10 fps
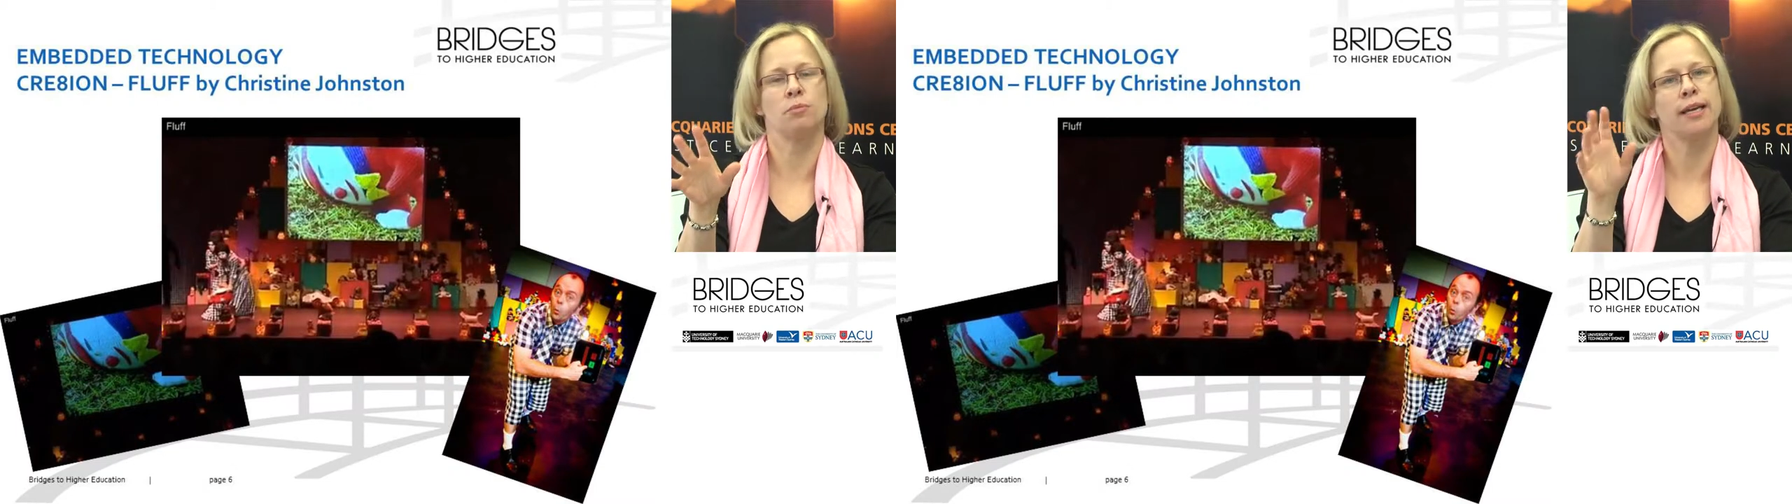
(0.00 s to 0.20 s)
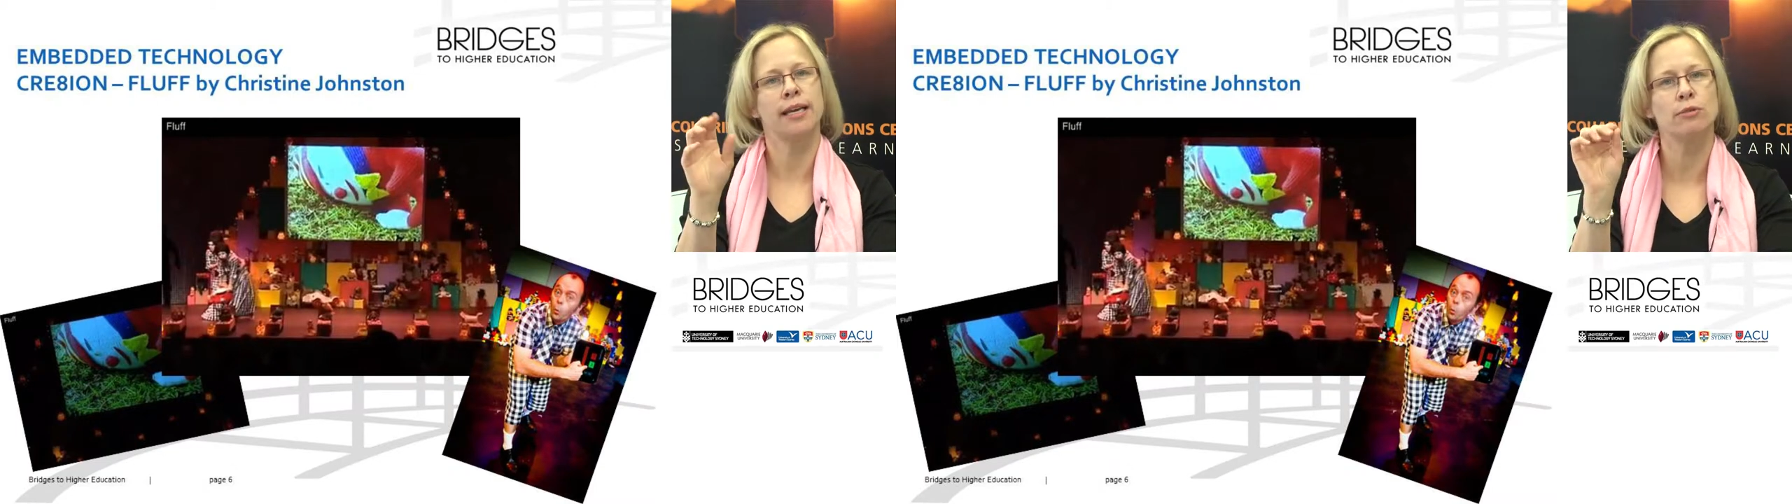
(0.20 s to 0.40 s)

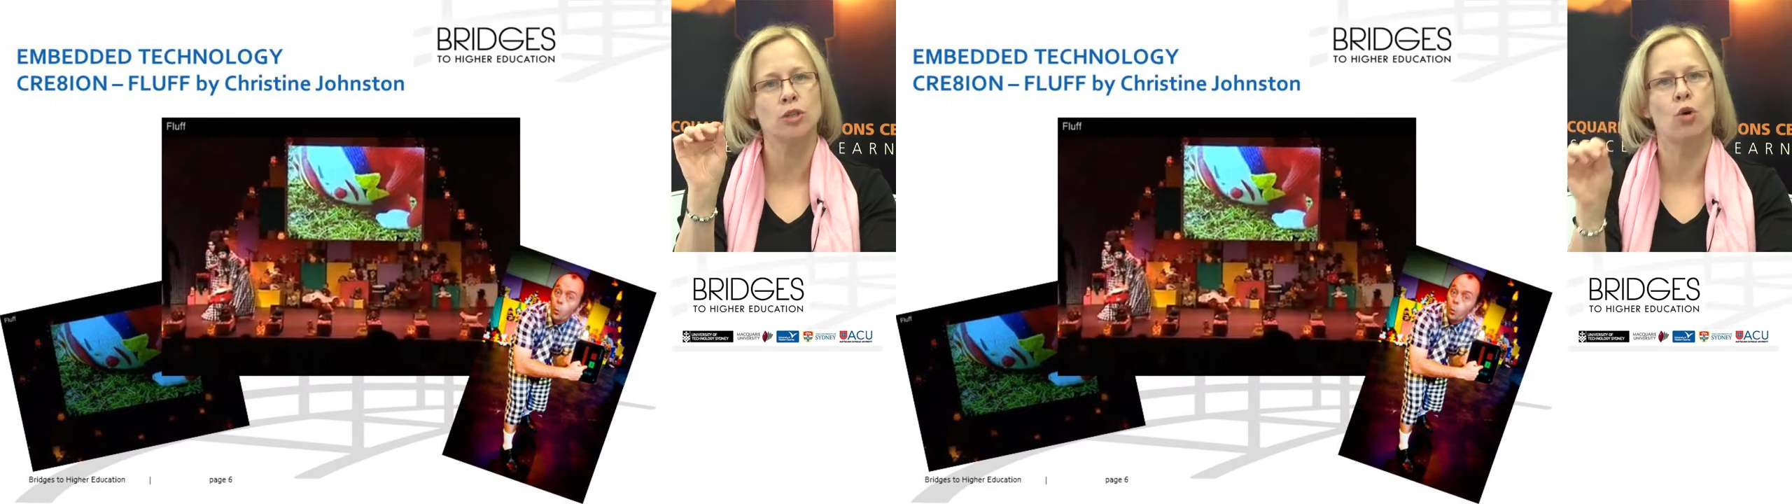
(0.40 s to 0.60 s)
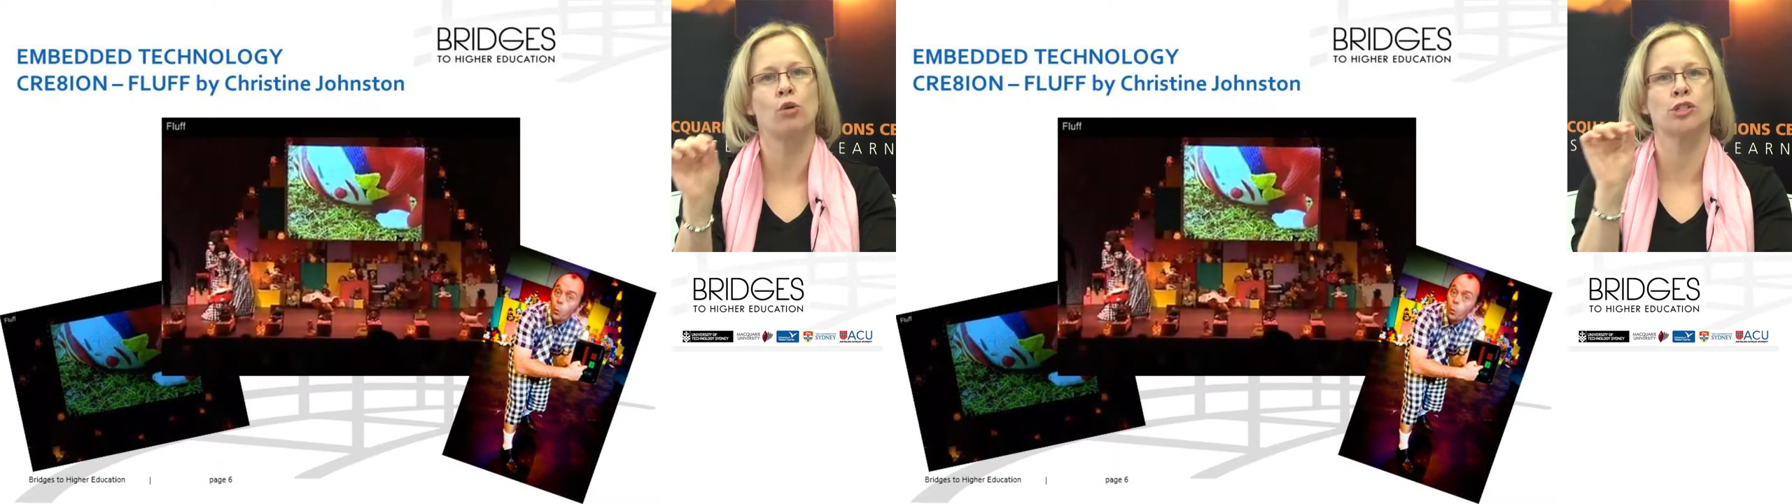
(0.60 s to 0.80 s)
but he was
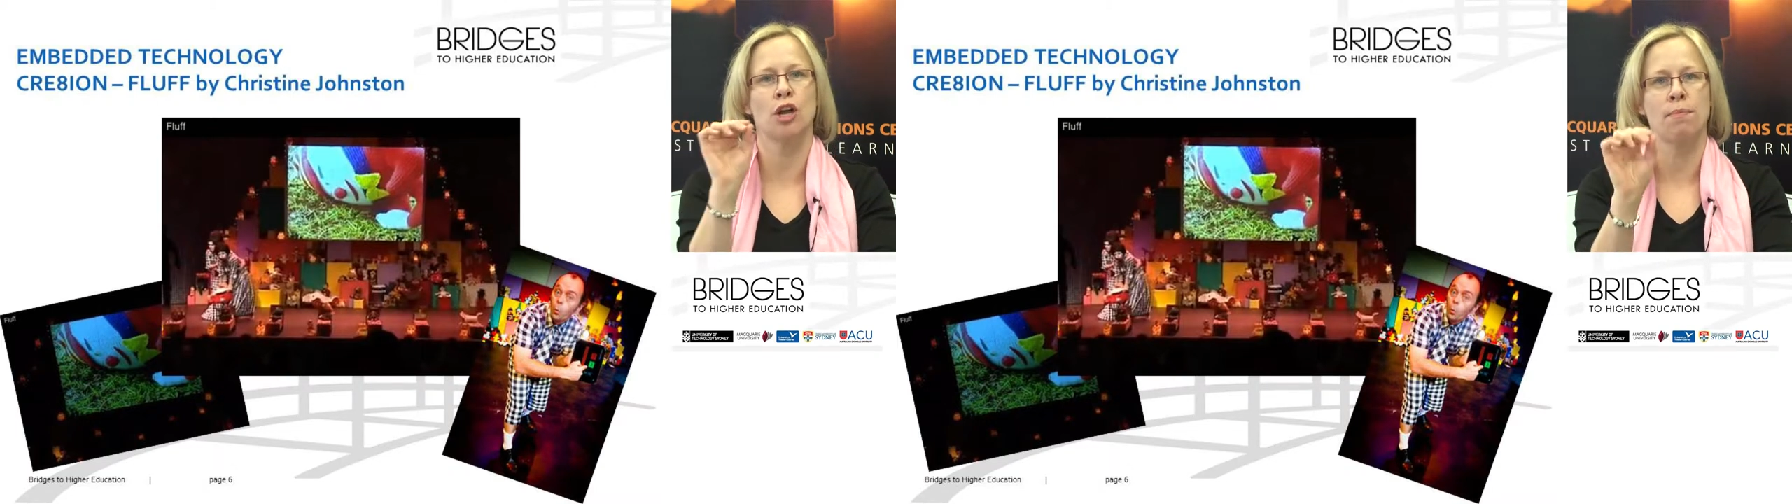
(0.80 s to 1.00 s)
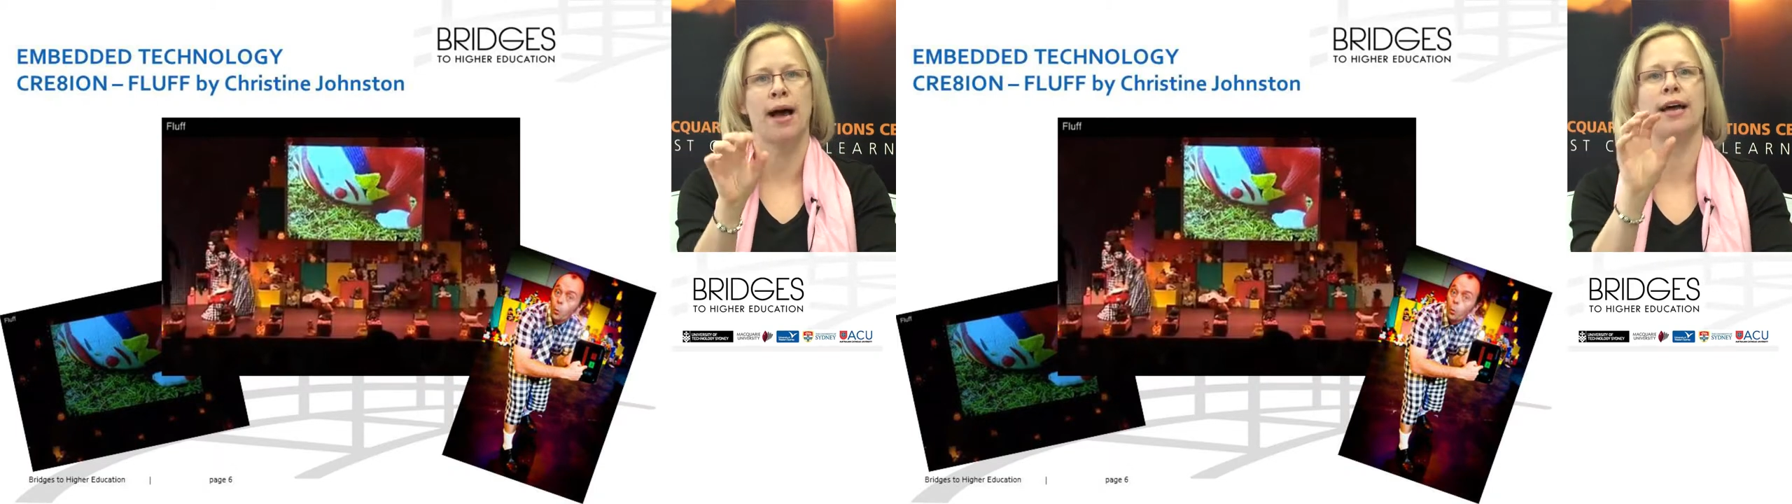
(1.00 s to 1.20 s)

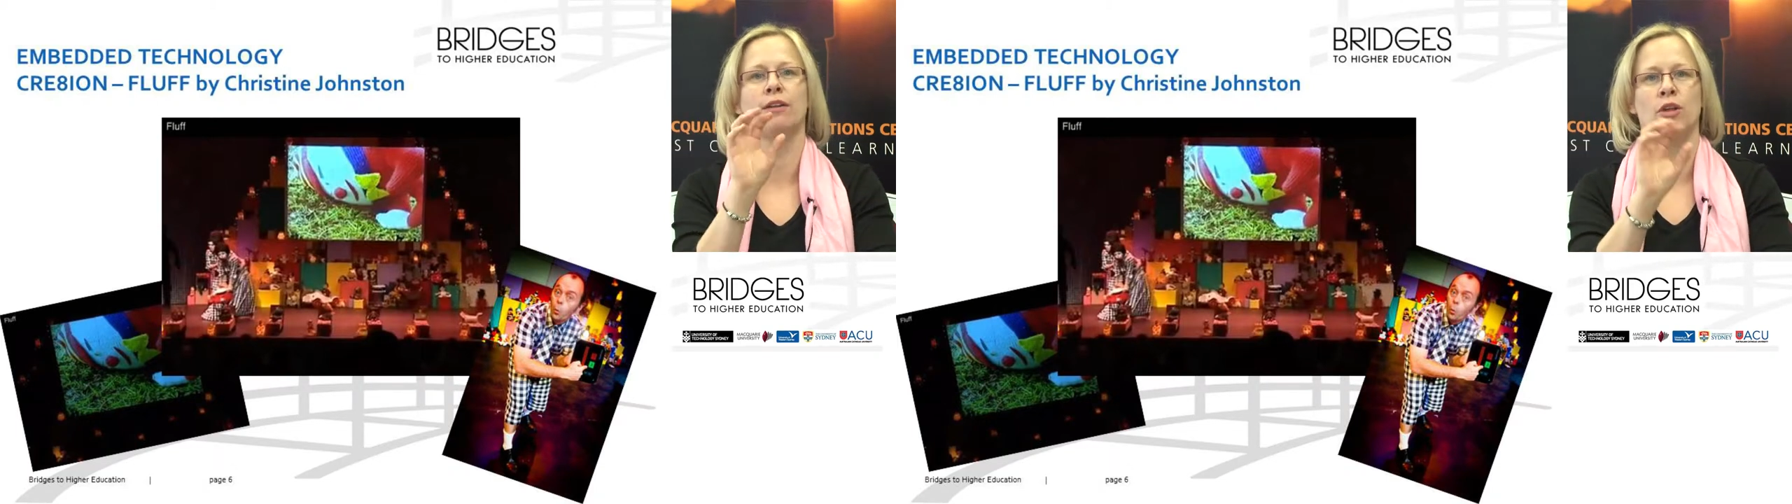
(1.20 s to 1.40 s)
also part